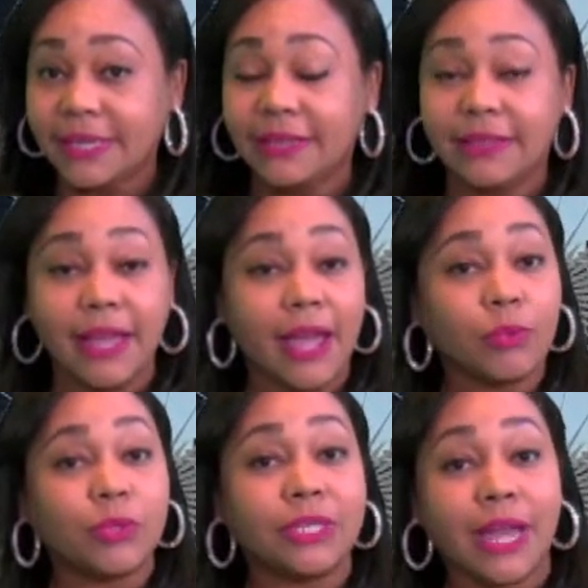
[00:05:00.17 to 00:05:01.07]

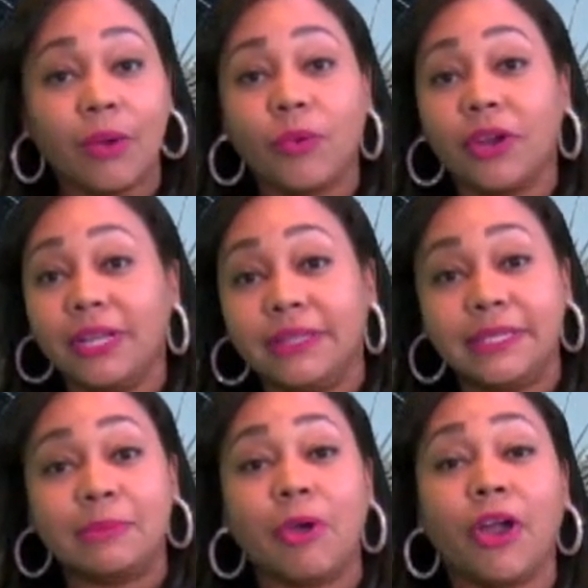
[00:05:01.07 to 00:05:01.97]
That will not work in
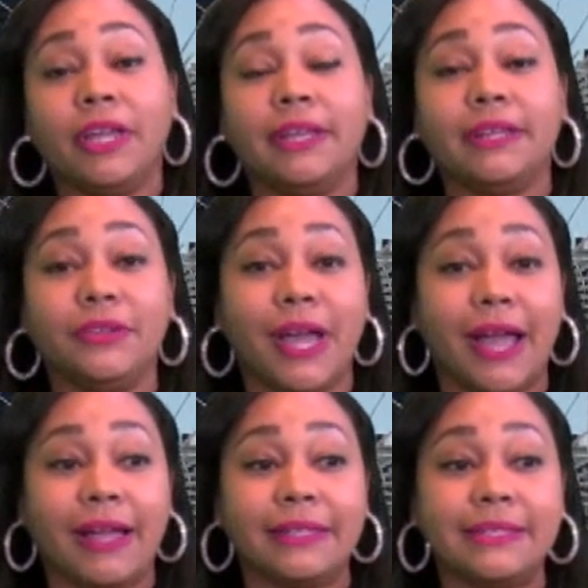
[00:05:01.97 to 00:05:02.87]
this market, you
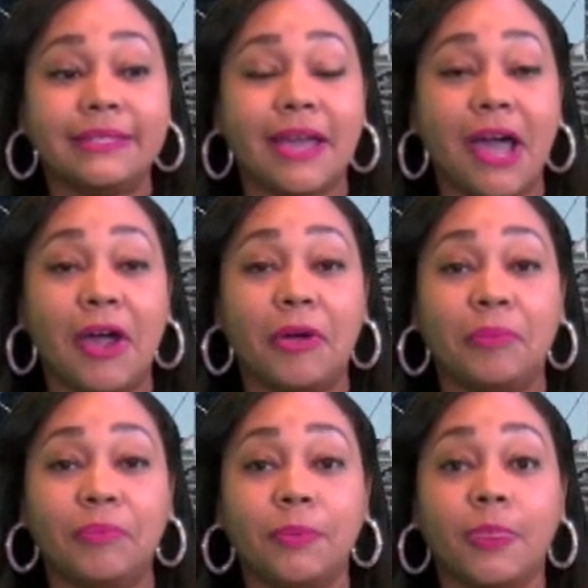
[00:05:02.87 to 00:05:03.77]
guys.
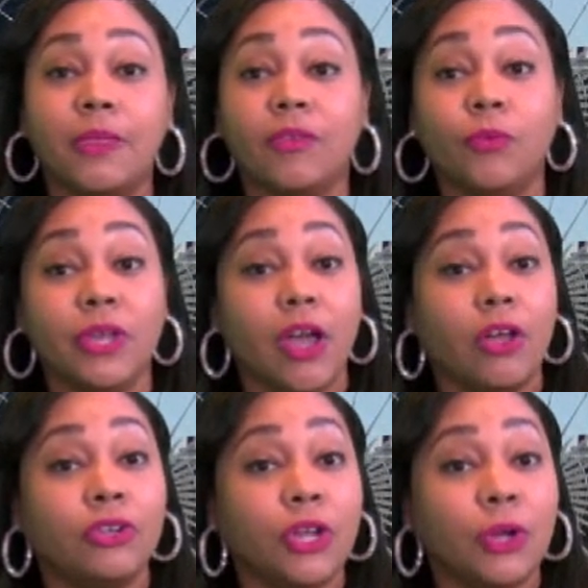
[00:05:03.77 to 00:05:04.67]
If we
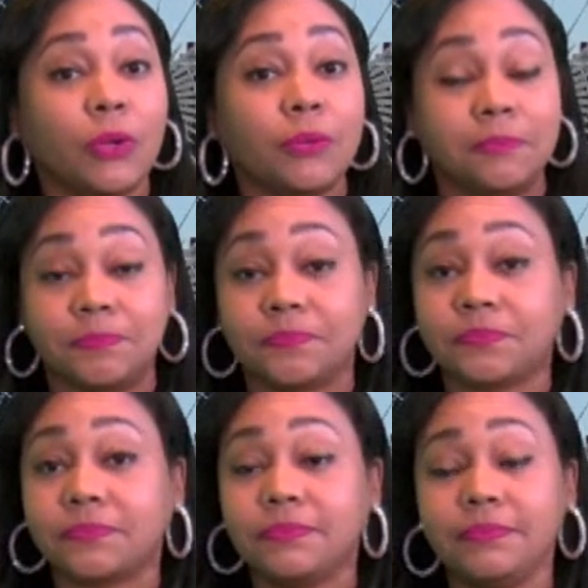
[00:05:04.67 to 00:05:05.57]
all know,
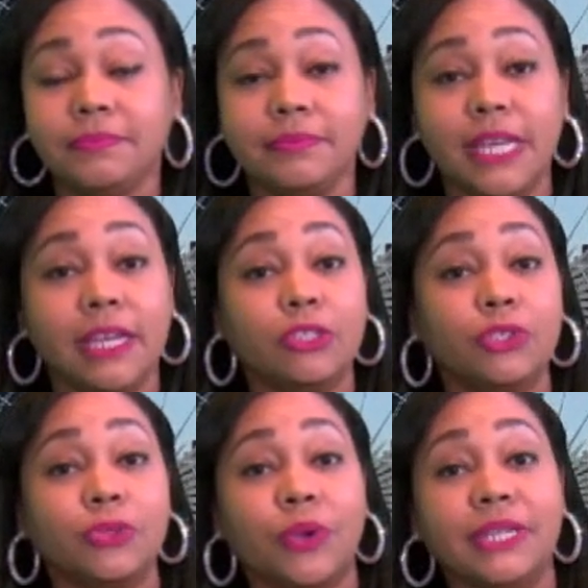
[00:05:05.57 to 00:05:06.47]

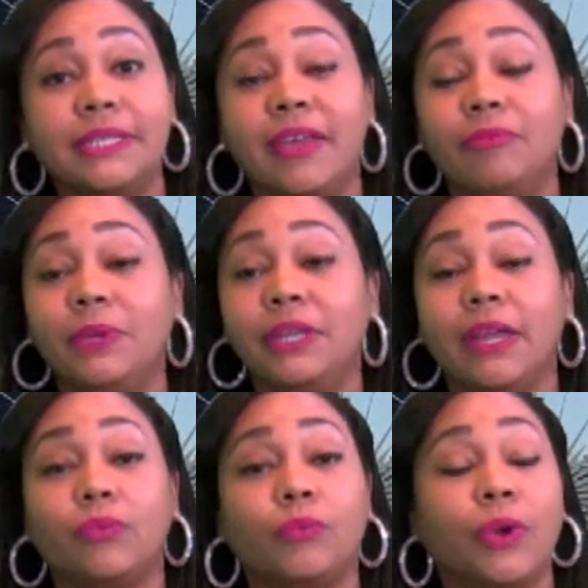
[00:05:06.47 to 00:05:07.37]
Interest rates have been
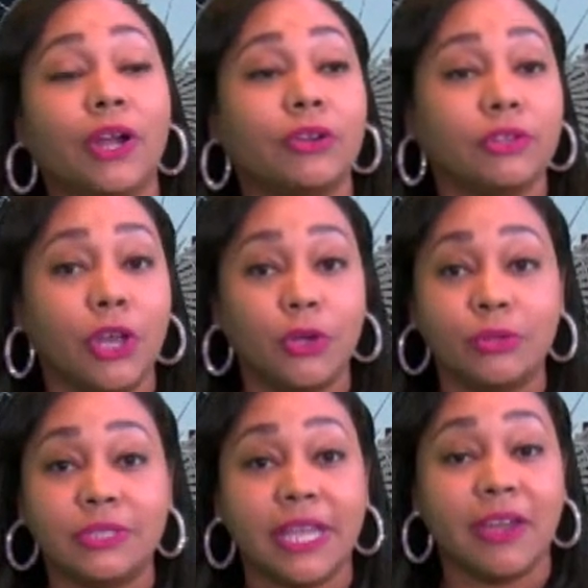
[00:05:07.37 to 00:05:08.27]
at record
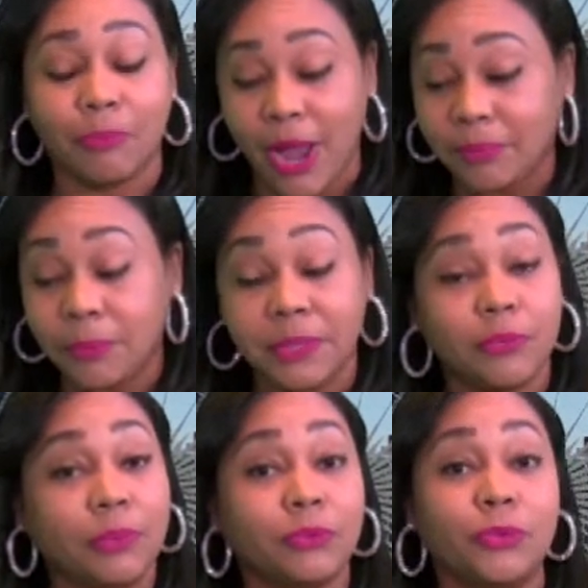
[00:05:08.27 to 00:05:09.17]
lows. They have probably
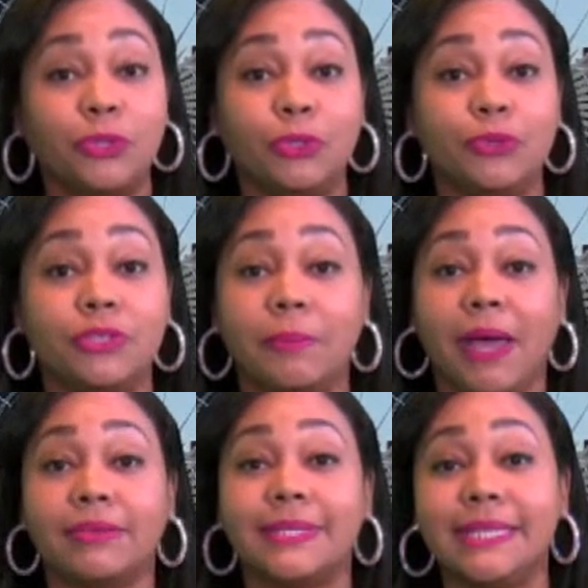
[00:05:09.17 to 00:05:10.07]
been reduced
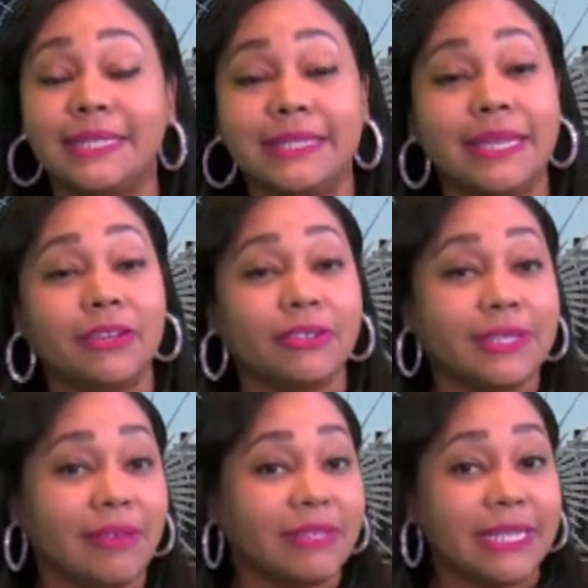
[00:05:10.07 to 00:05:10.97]
about 16 or
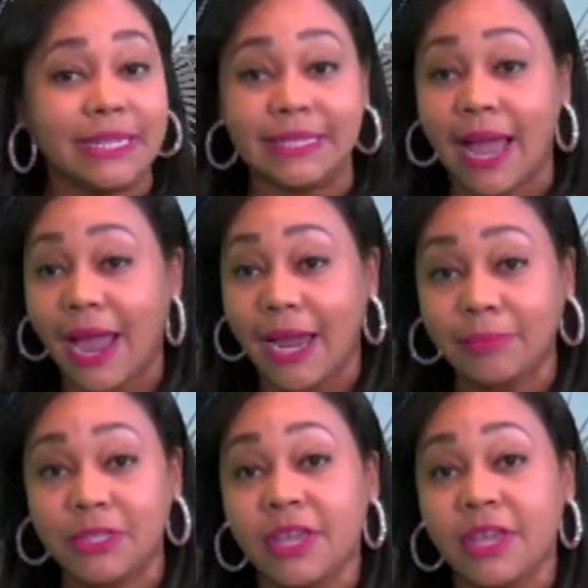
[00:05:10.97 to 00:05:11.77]
17 times